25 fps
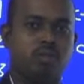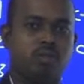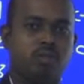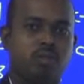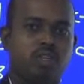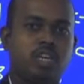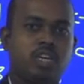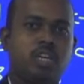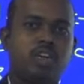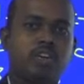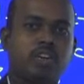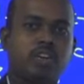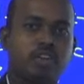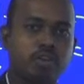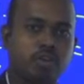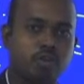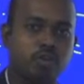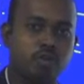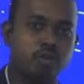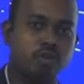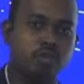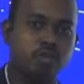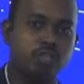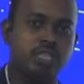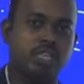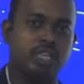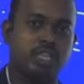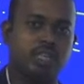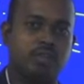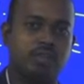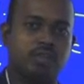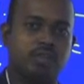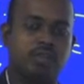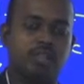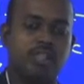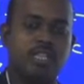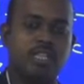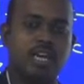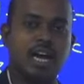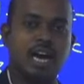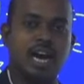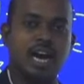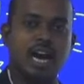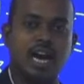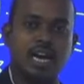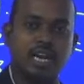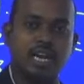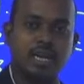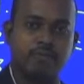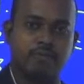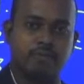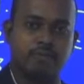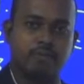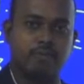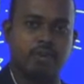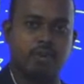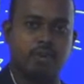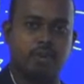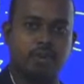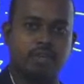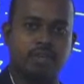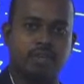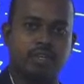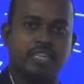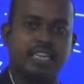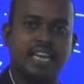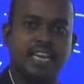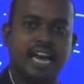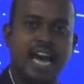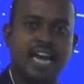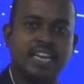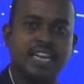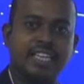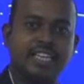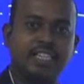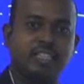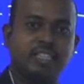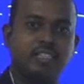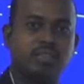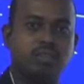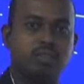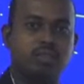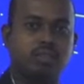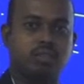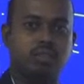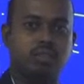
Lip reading: Here we are using the RF carrier